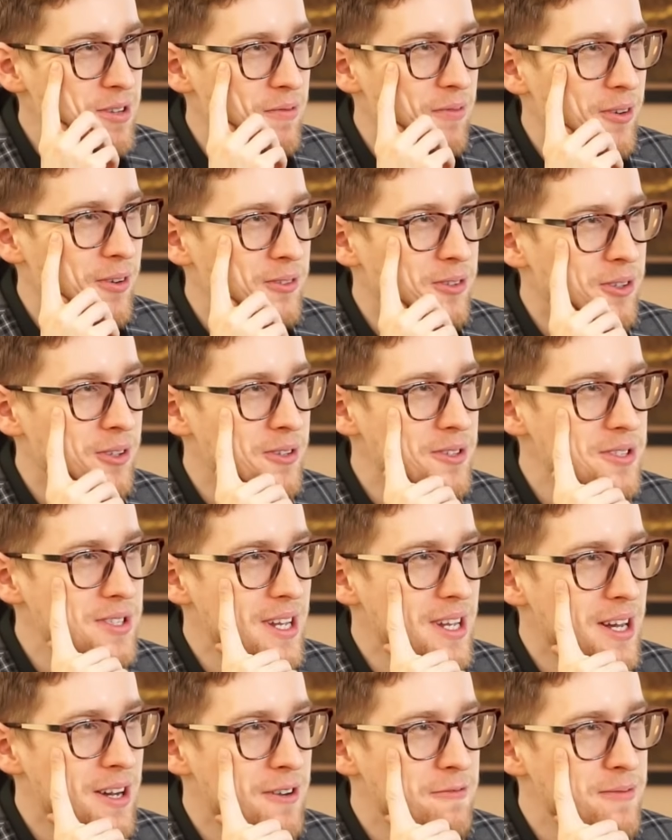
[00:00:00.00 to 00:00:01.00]
of the rules
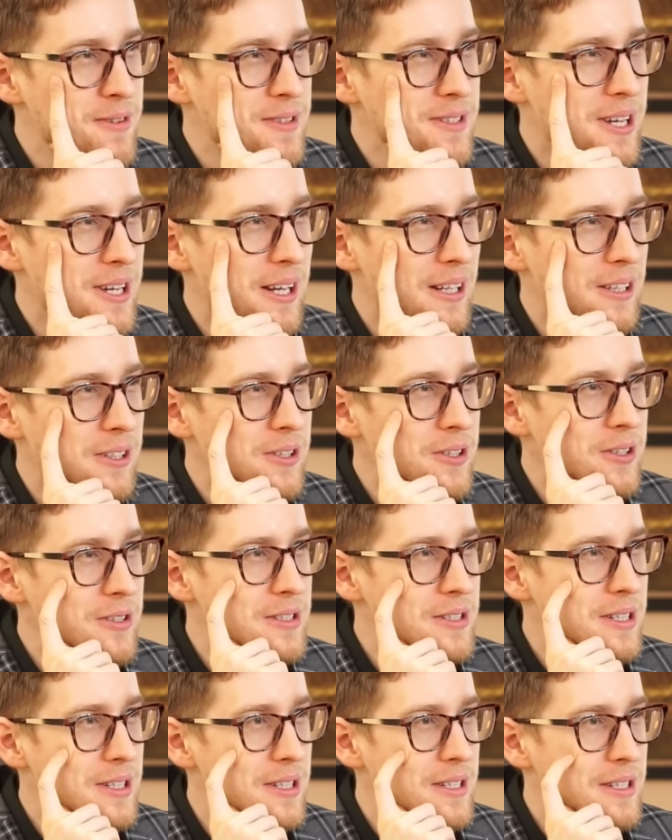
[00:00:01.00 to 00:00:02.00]
have been
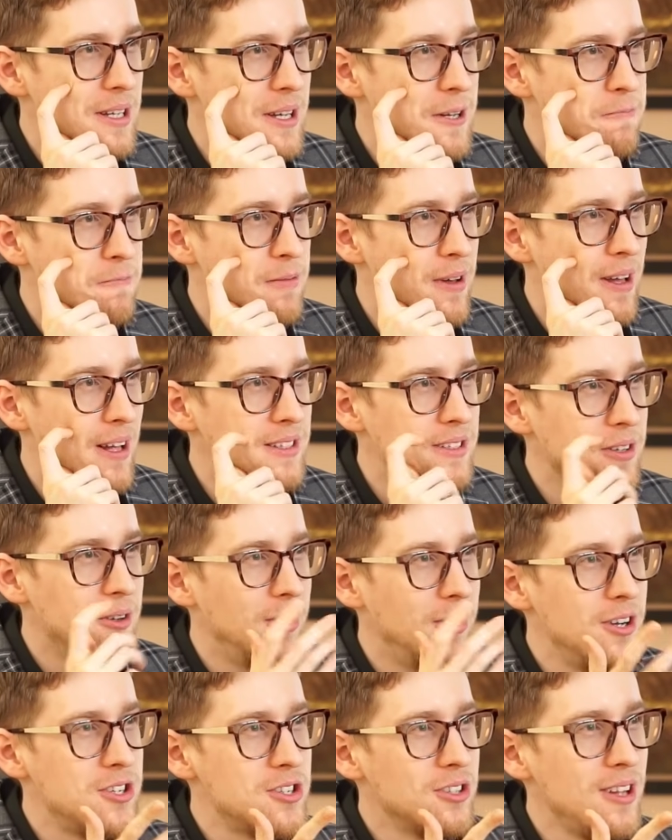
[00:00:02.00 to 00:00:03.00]
diluted a bit.
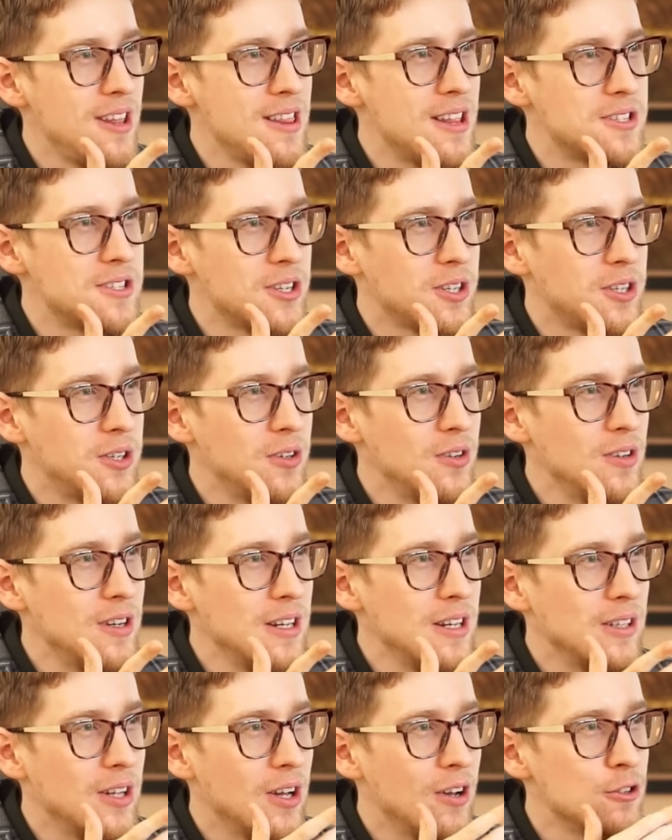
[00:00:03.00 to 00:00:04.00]
Originally, the
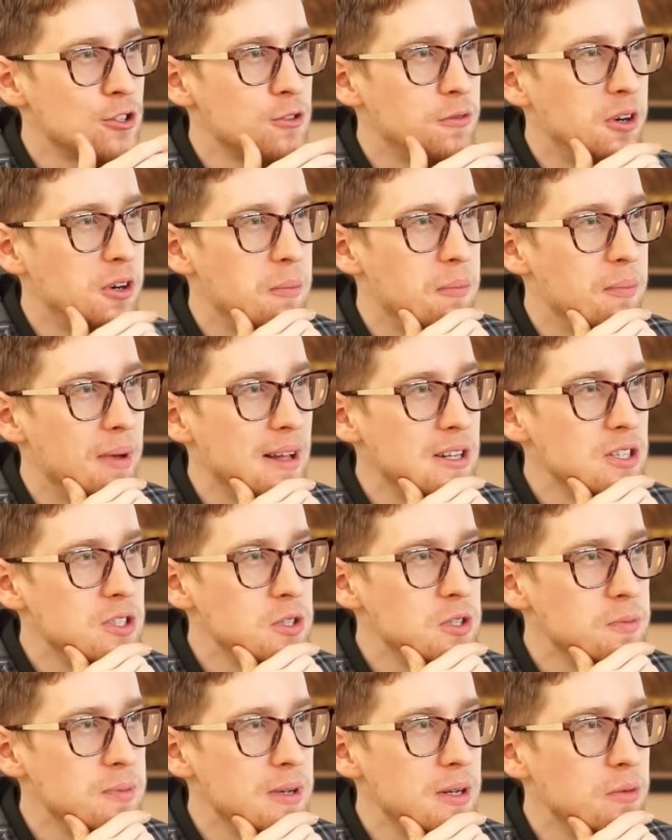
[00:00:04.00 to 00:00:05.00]
security loans were meant
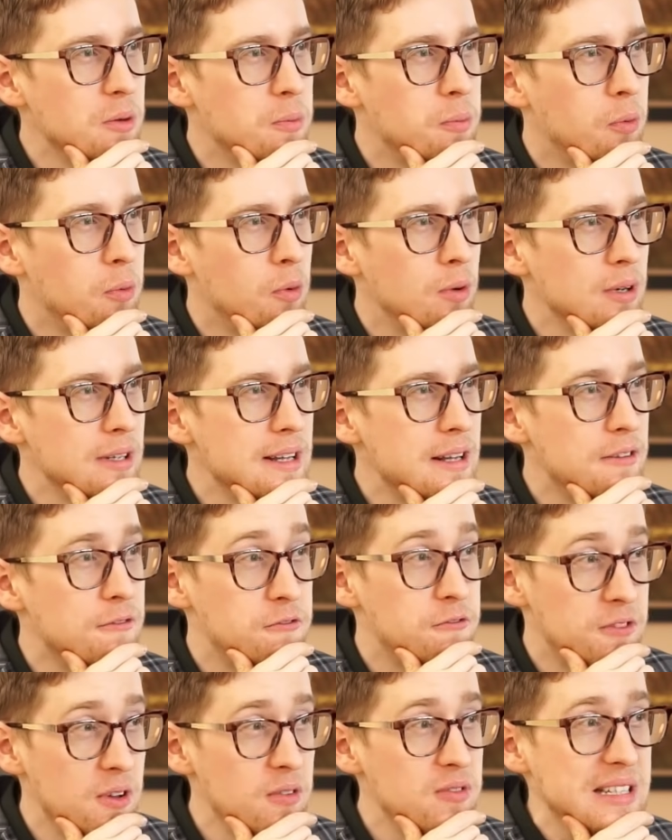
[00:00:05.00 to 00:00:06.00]
to be reported in
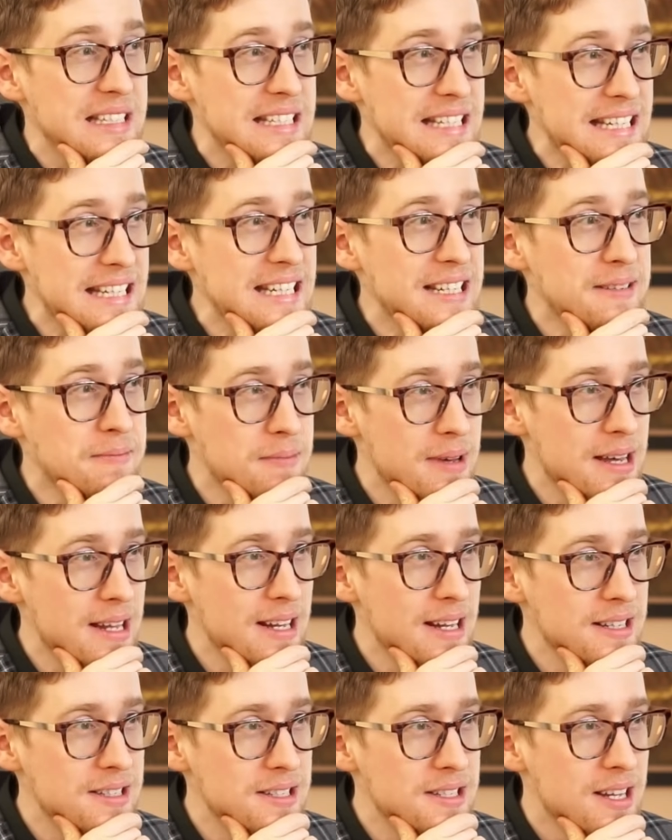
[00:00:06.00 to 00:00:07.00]
15
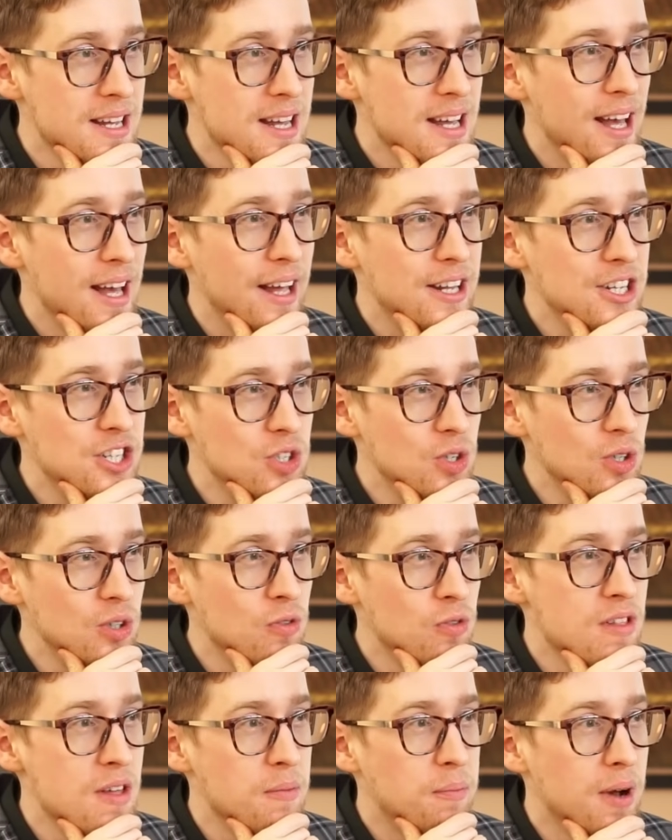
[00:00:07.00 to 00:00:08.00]
minutes and
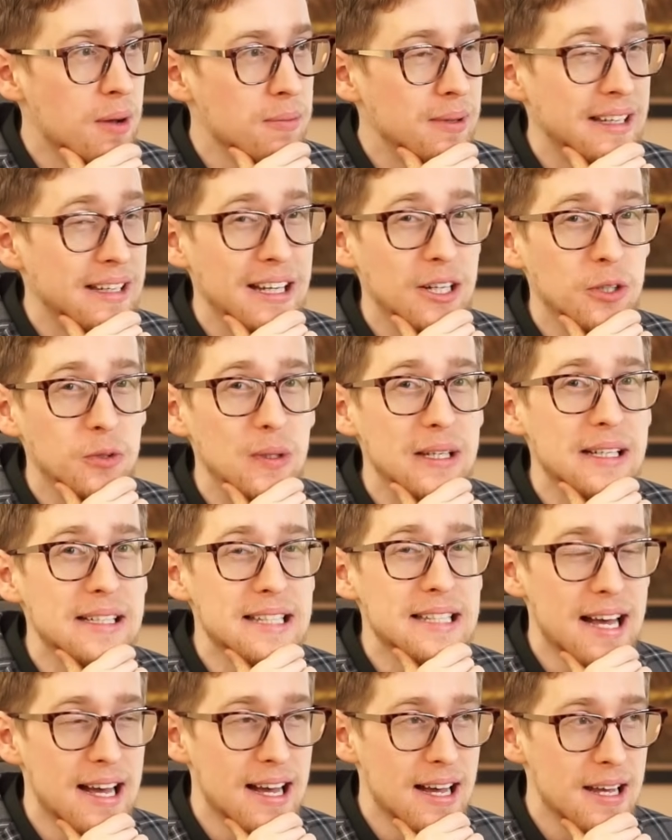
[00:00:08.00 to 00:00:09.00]
shared with the public in real
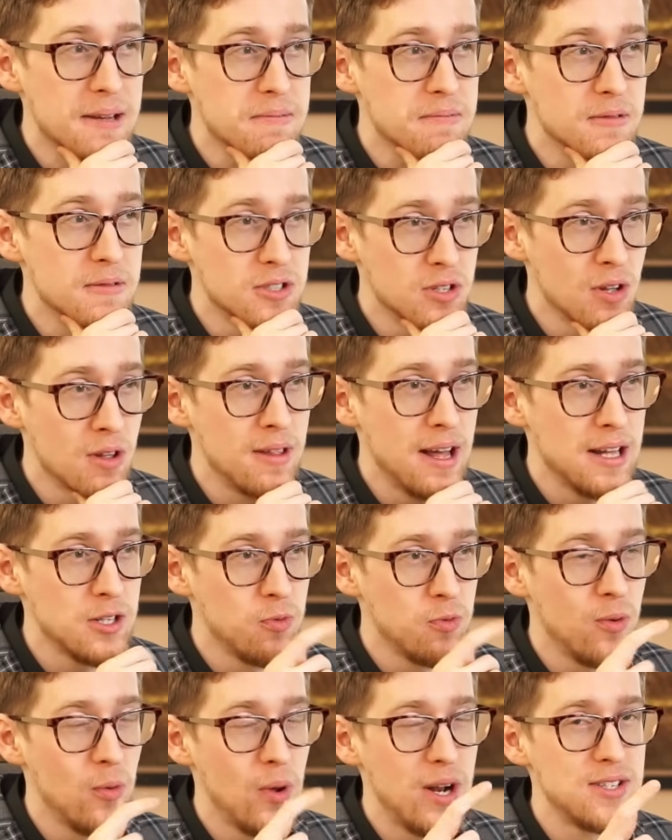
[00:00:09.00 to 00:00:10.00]
time. So
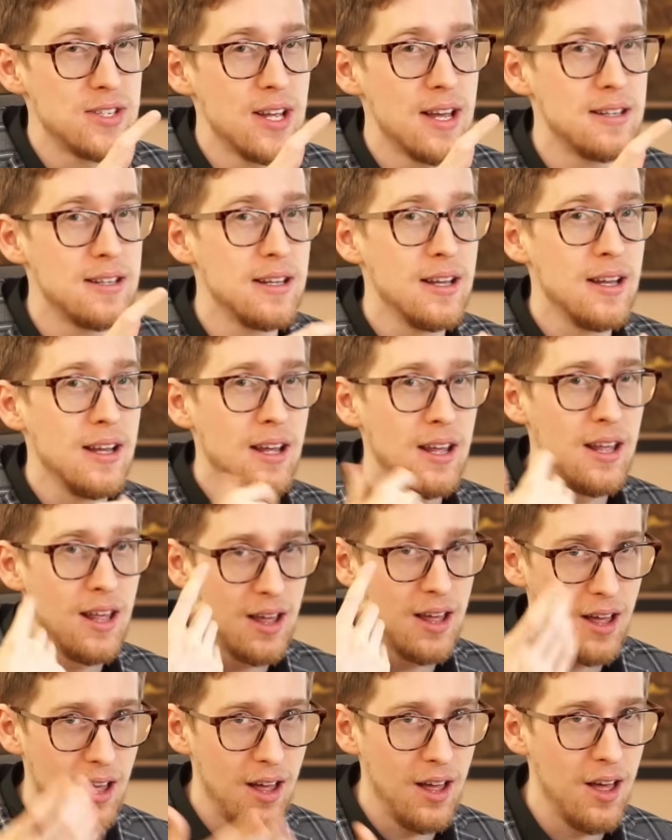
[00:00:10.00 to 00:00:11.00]
that's what it said.
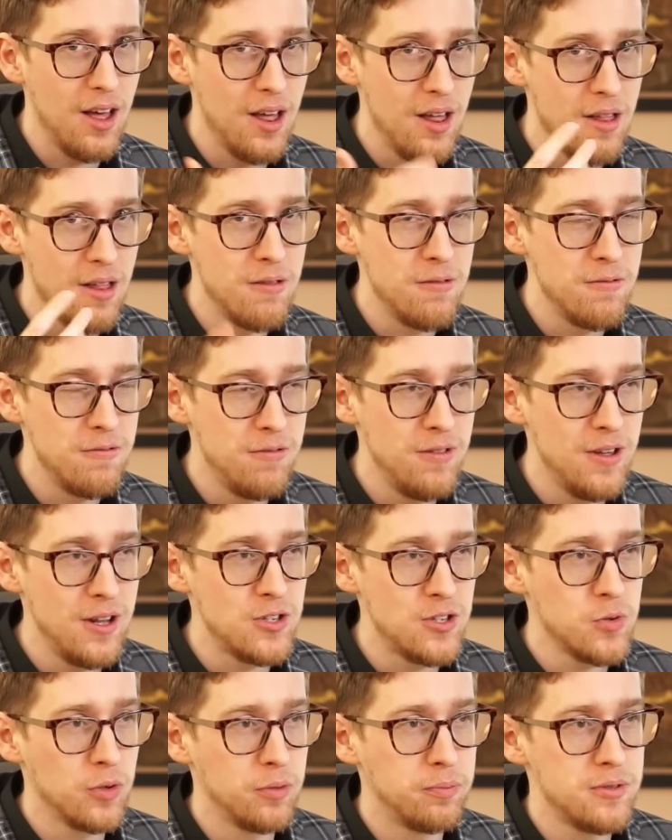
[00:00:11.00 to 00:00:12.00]

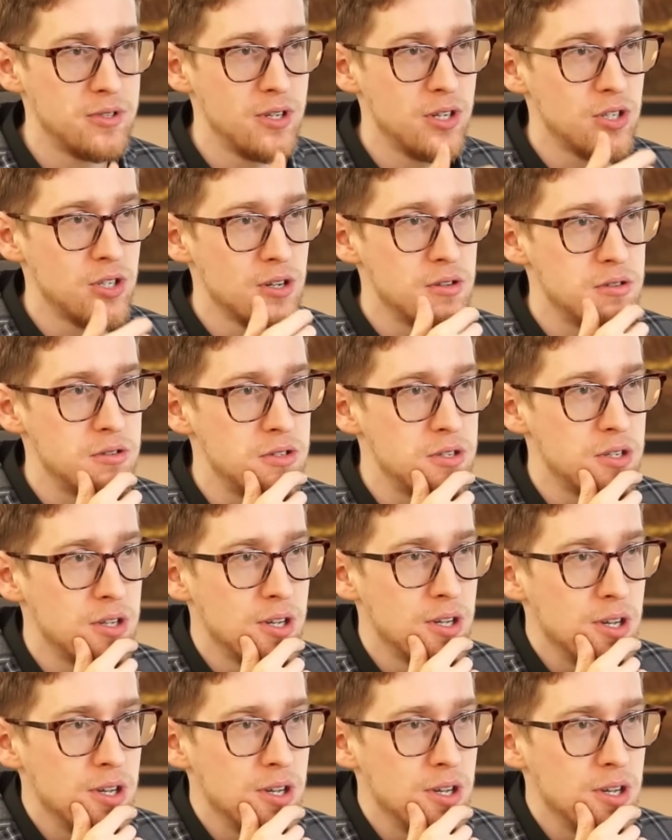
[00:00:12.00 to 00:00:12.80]
The short positions